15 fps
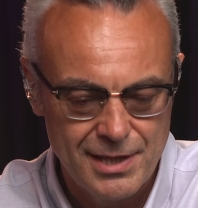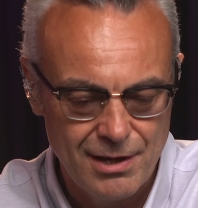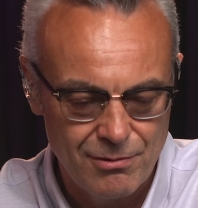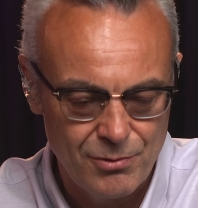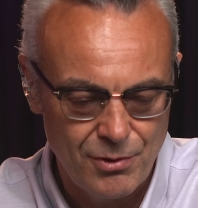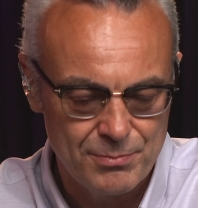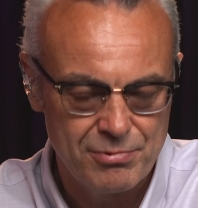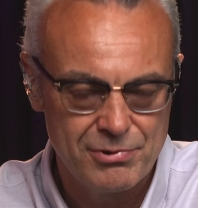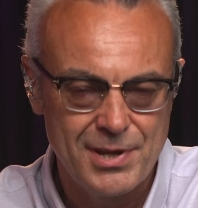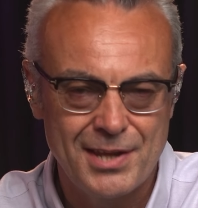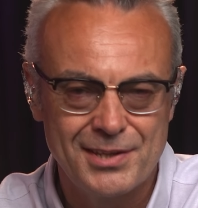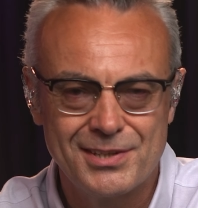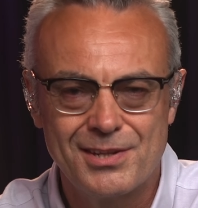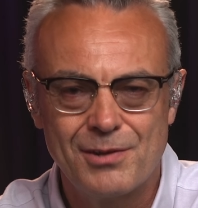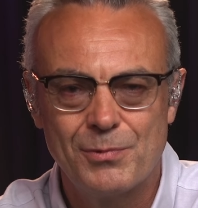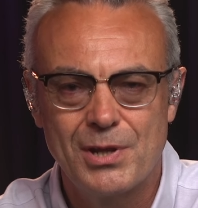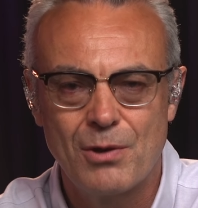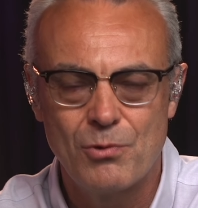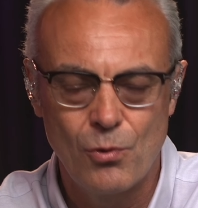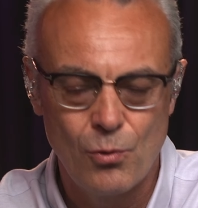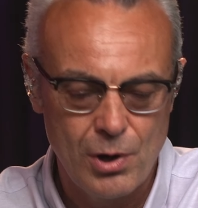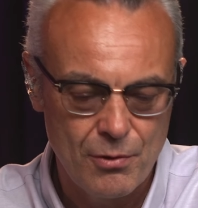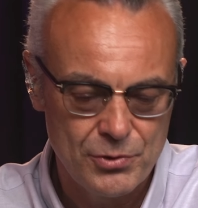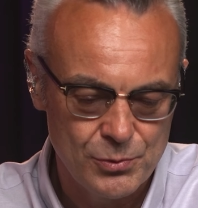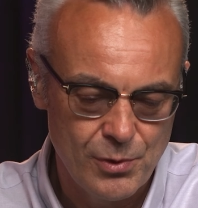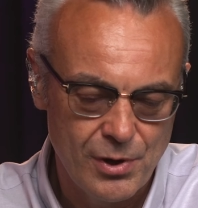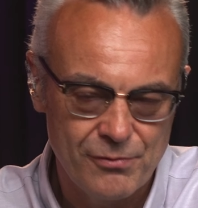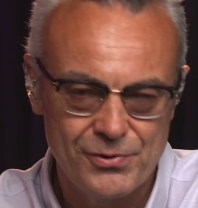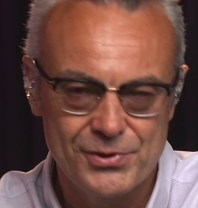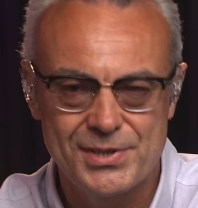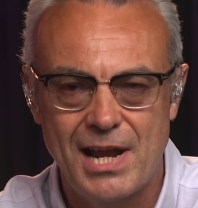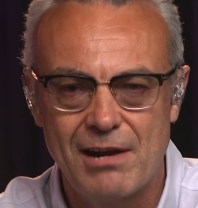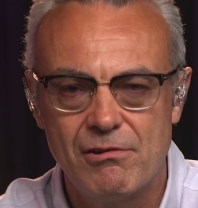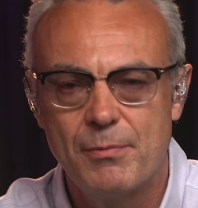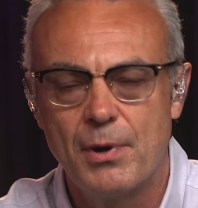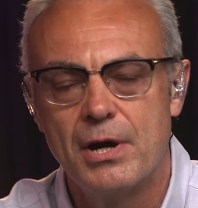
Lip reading: Now, I'm not pretending that we don't all go to work for a salary,